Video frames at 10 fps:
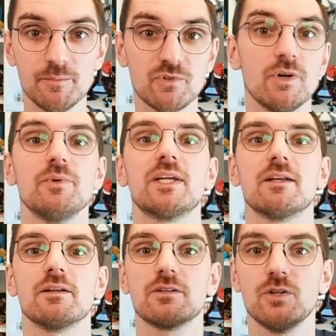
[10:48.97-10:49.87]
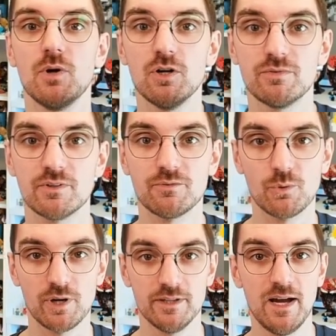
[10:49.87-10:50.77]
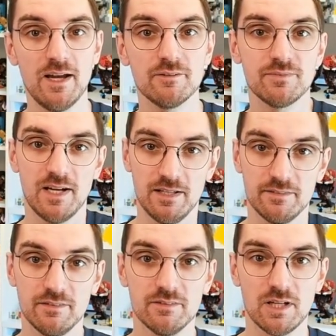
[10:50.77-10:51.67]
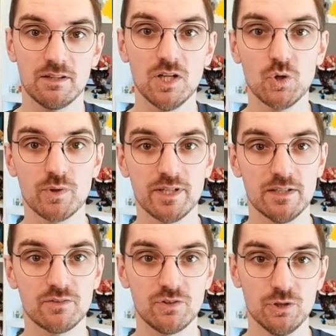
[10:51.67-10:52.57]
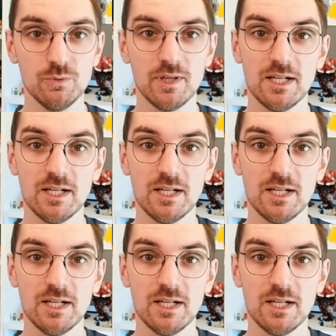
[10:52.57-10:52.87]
So we cannot go over 4.5 and not lower than 2.